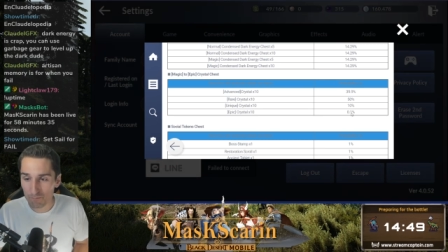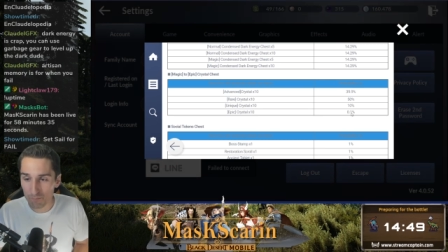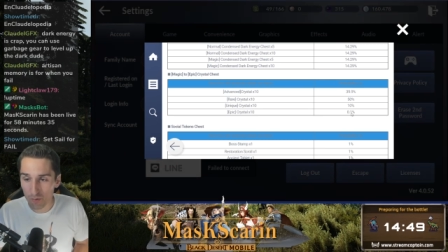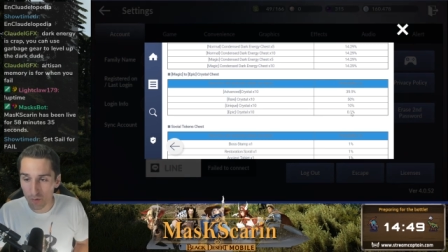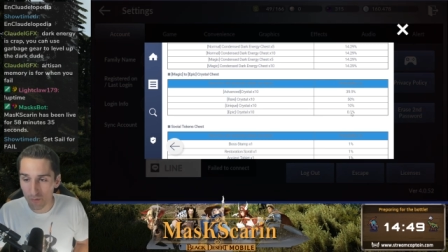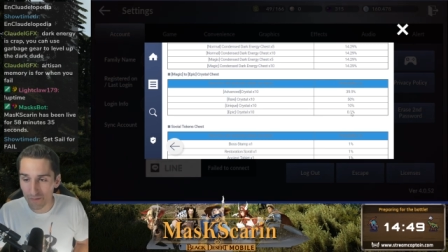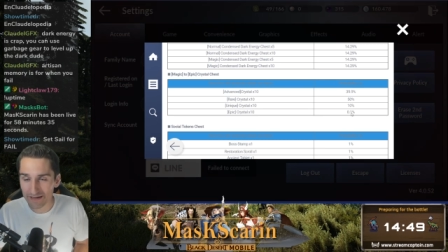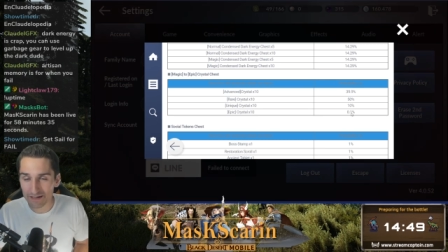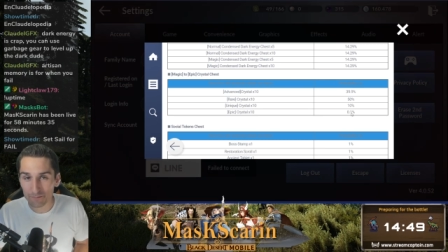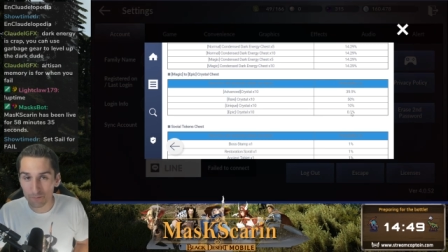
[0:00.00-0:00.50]

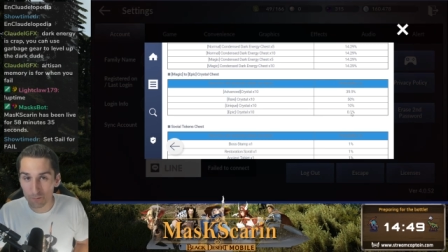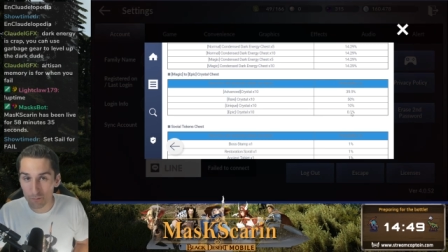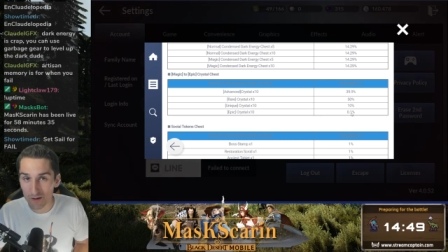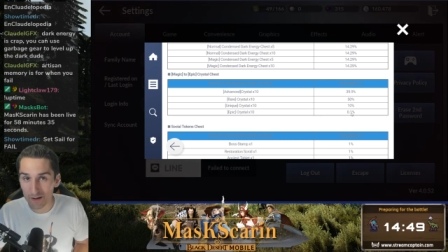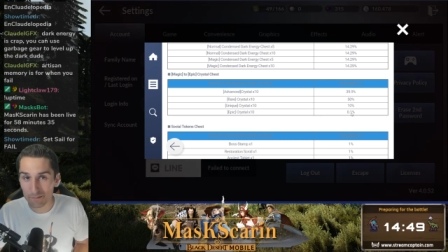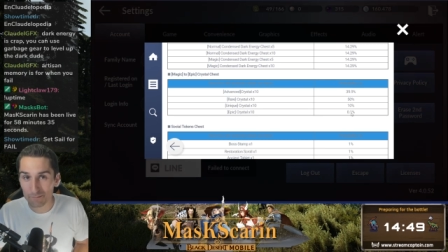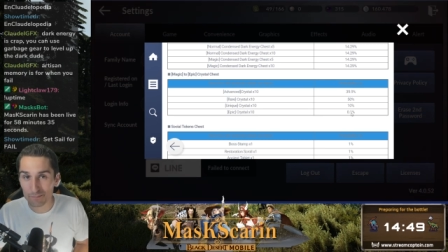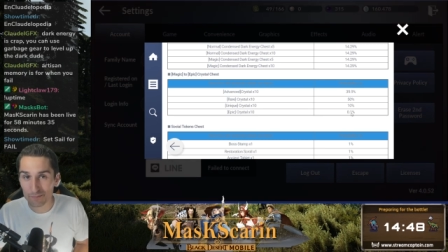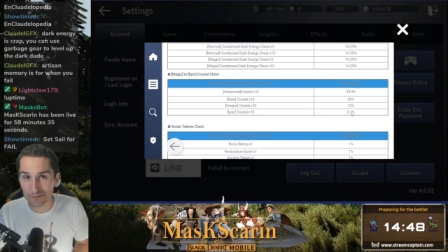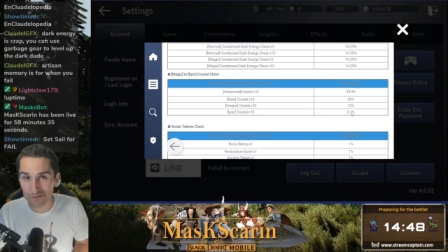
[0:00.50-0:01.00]

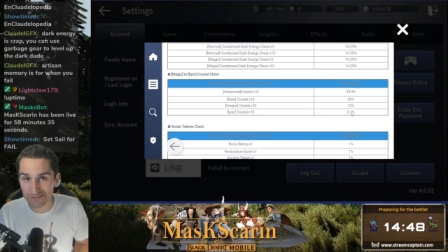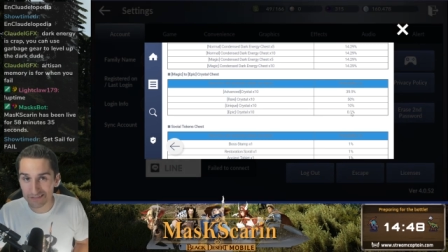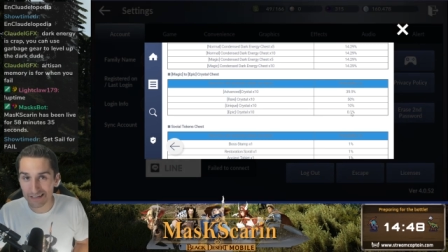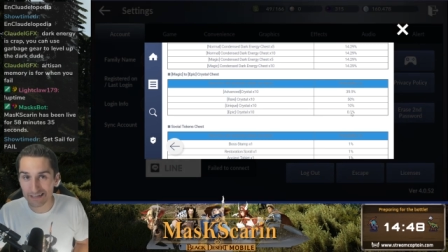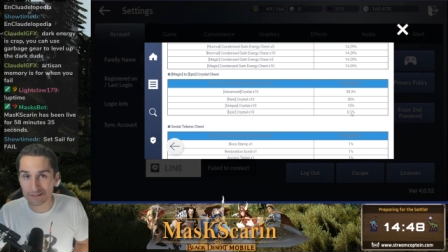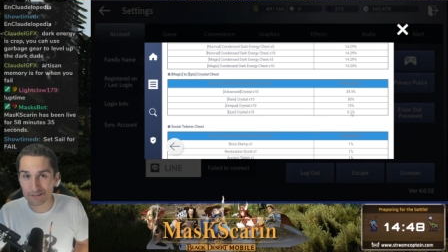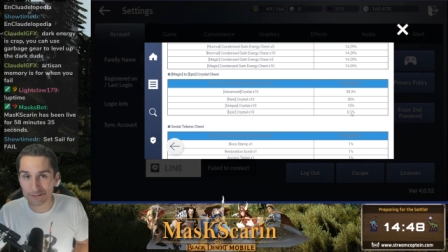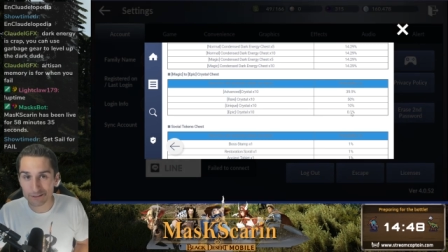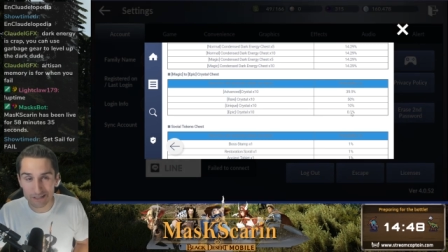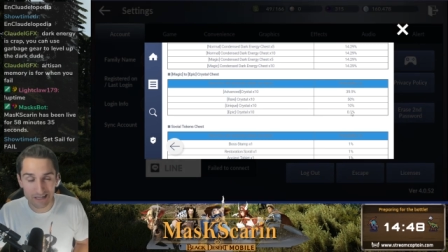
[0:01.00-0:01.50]

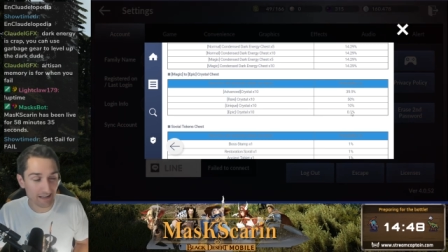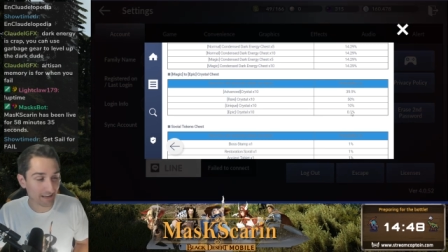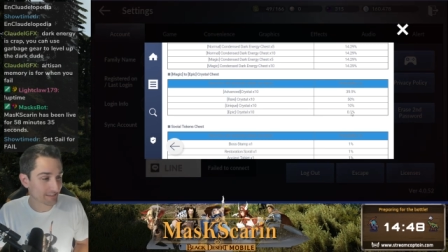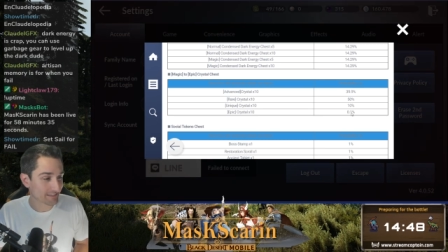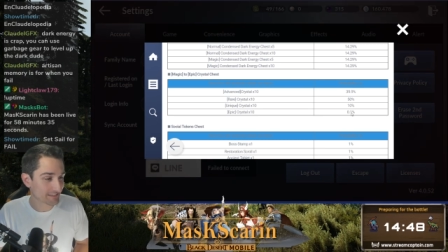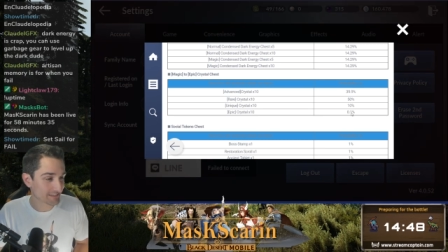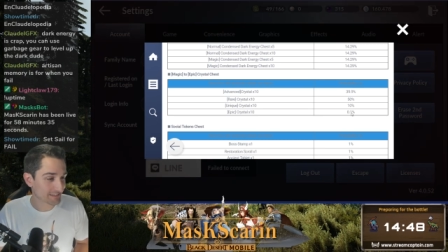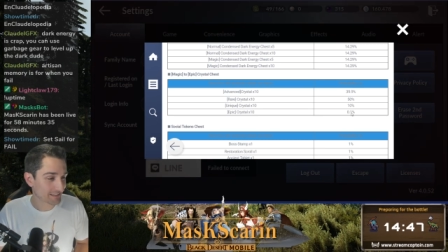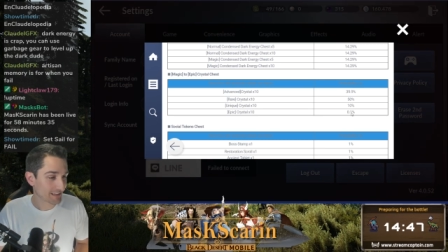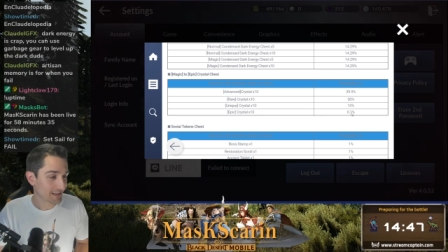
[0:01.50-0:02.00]
0.1%
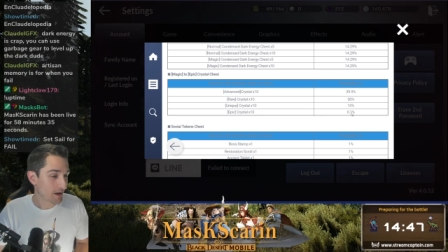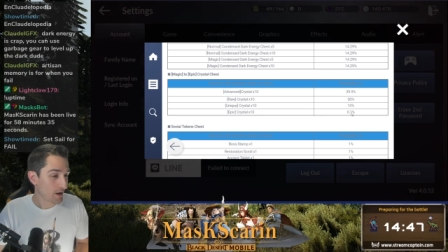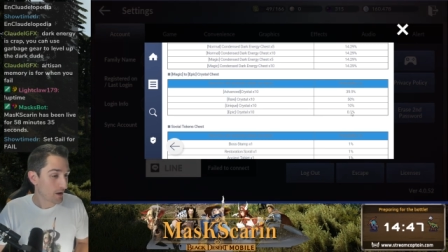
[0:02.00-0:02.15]
chance.